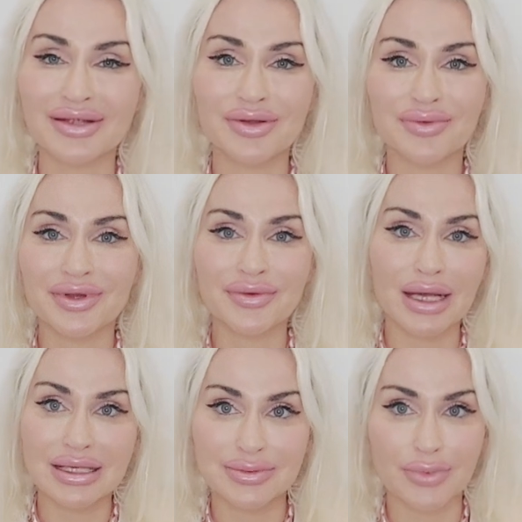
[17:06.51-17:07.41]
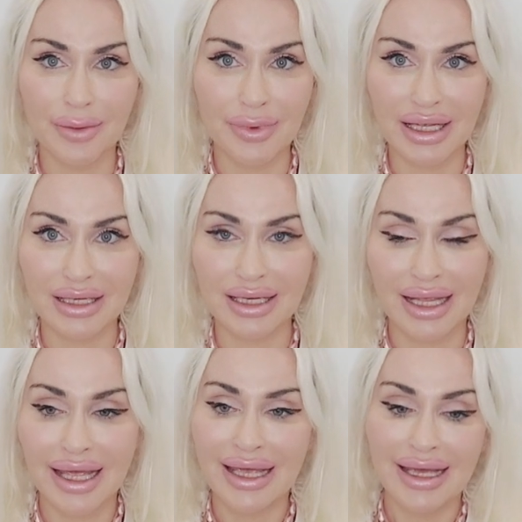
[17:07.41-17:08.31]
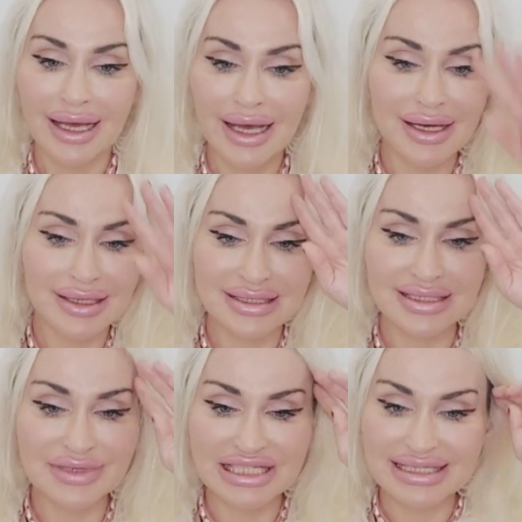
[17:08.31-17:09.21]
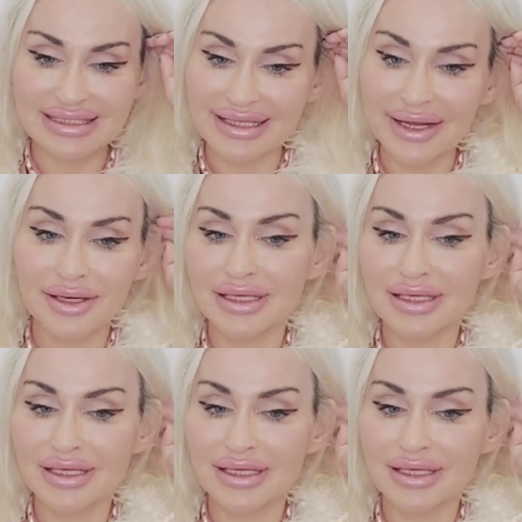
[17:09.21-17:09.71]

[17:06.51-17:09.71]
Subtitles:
Nobody was propagating the species there.